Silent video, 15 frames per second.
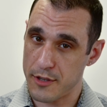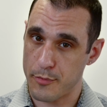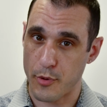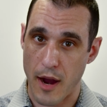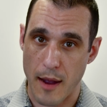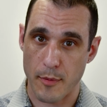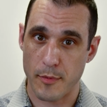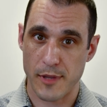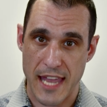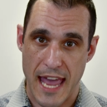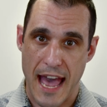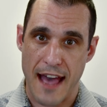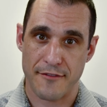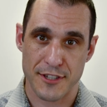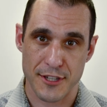to probably
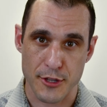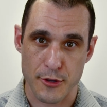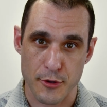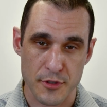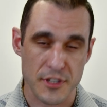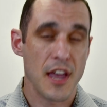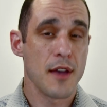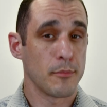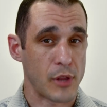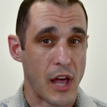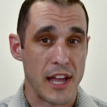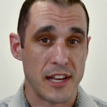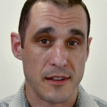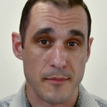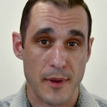have to use
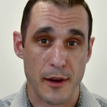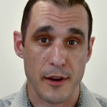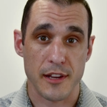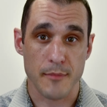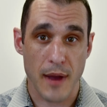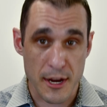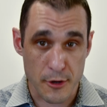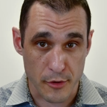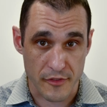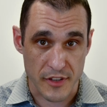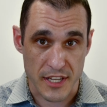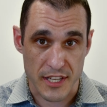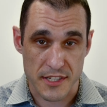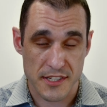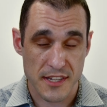blind and buried
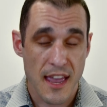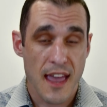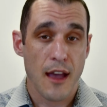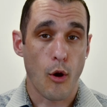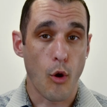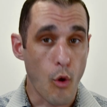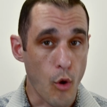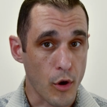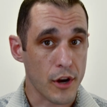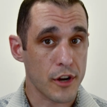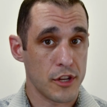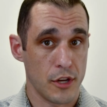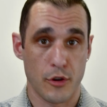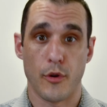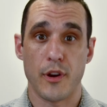microvias,
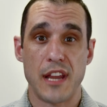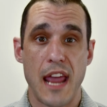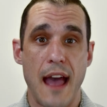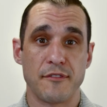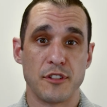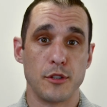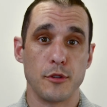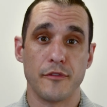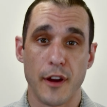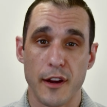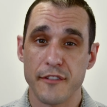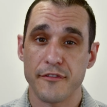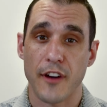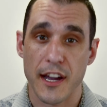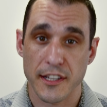or you're going to have to do
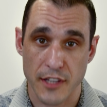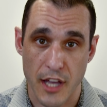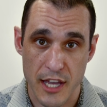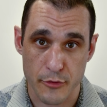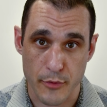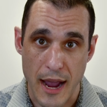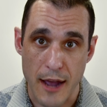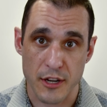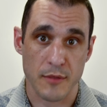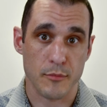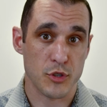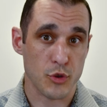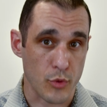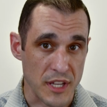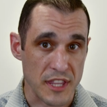very fine line routing
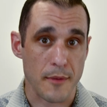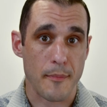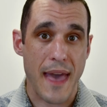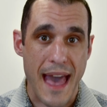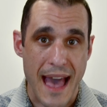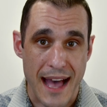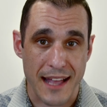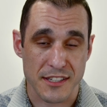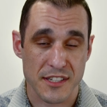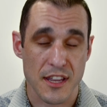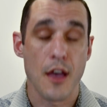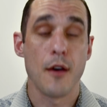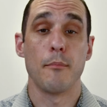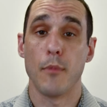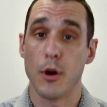between the pads.
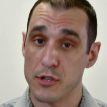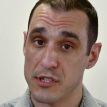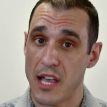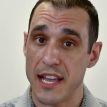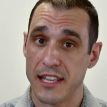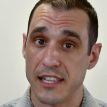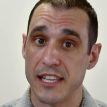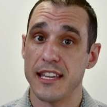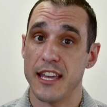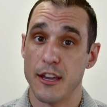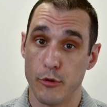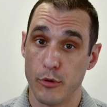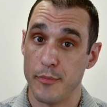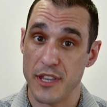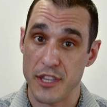Most likely it
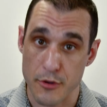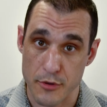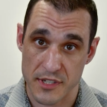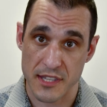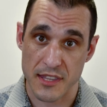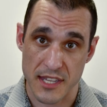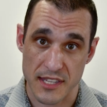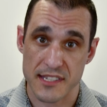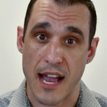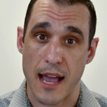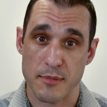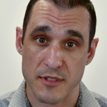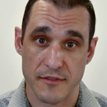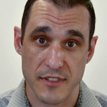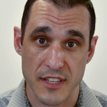will be using these
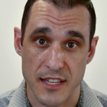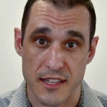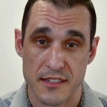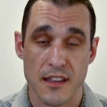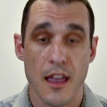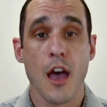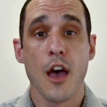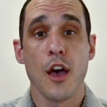types of vias.